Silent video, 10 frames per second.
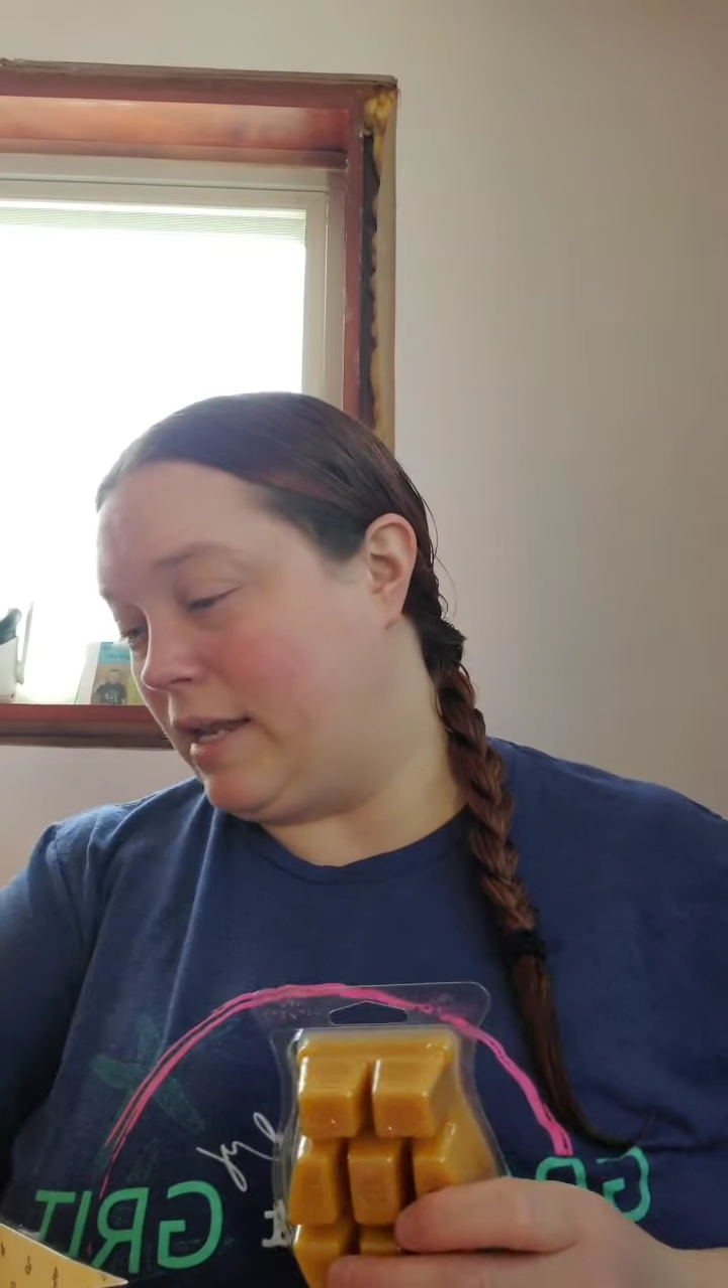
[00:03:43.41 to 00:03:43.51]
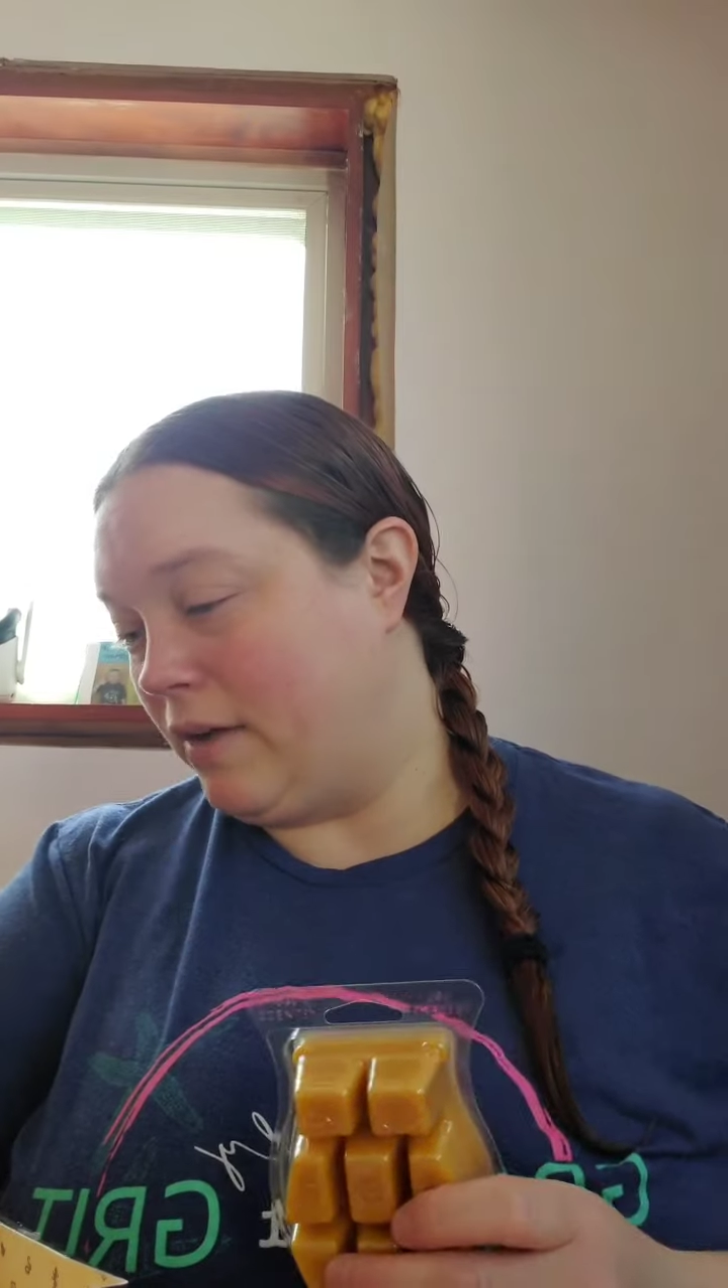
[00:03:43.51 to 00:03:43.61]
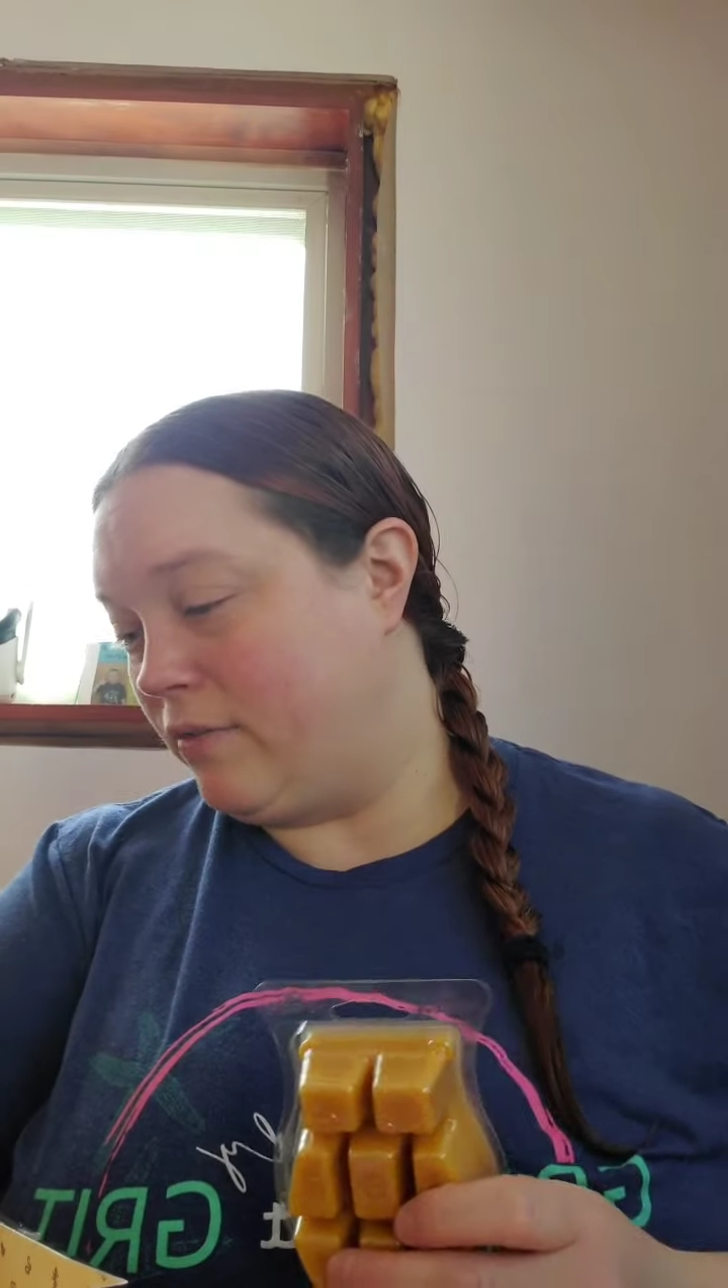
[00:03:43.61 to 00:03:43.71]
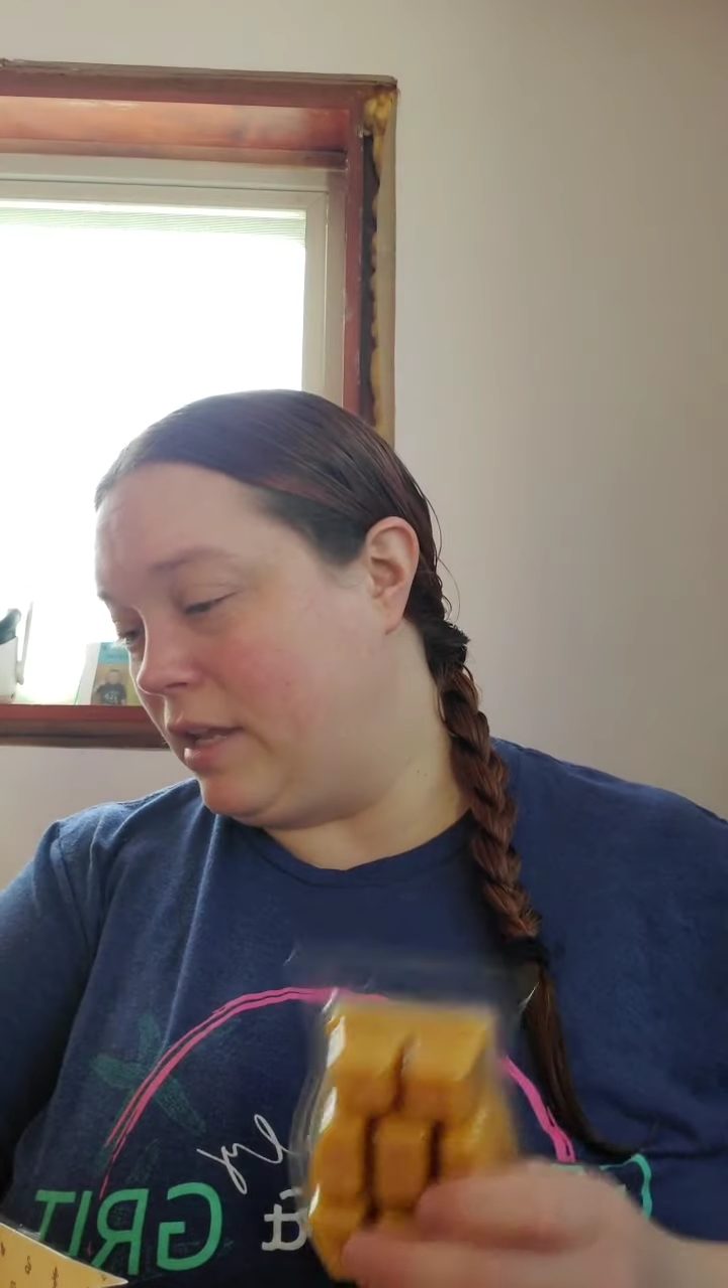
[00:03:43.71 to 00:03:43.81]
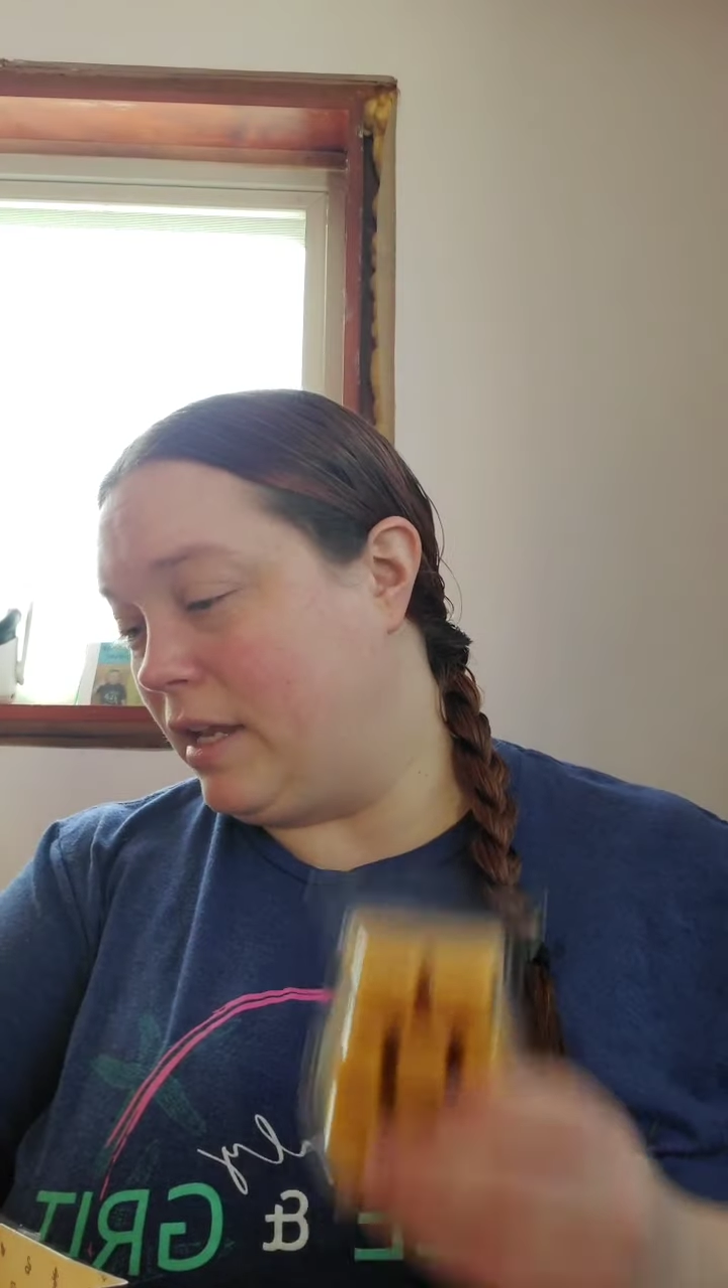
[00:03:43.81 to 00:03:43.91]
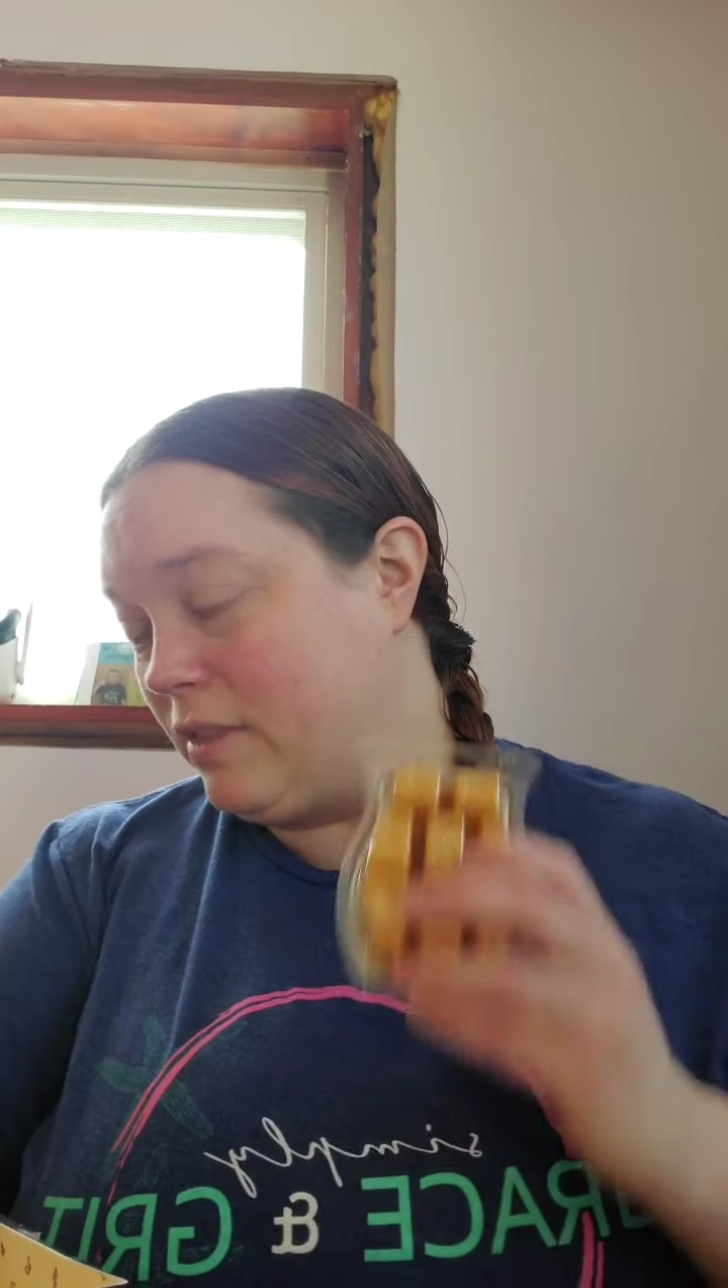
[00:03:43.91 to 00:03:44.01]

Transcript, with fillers: definitely